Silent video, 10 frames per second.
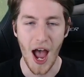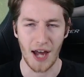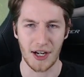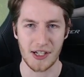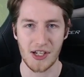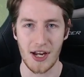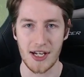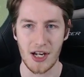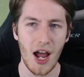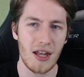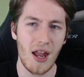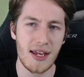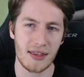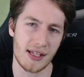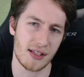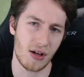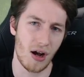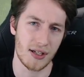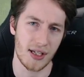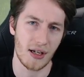and I decided I like this
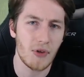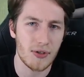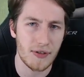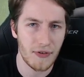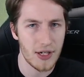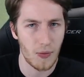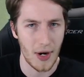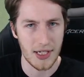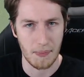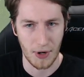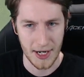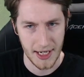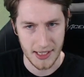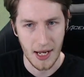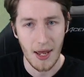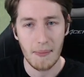card, and I'm going to find a way to break it,